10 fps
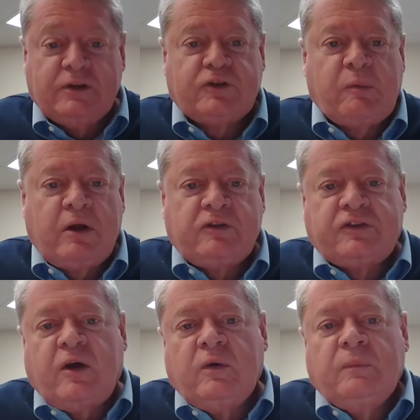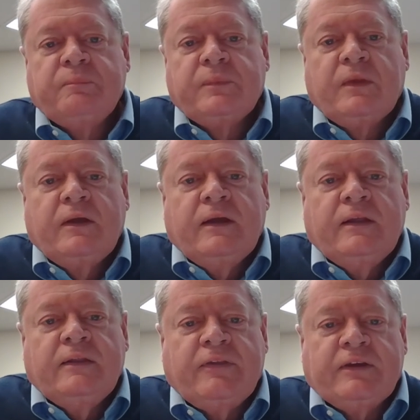so much so
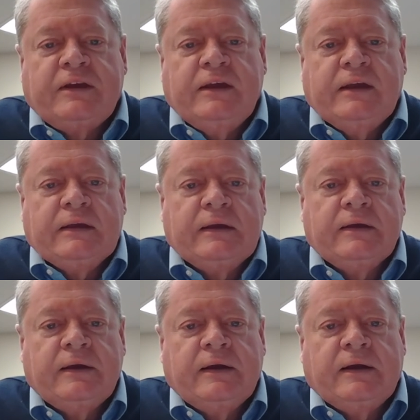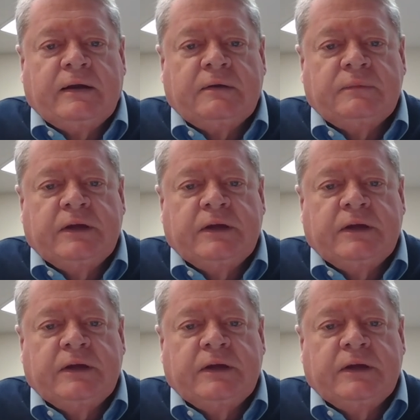that the king uh,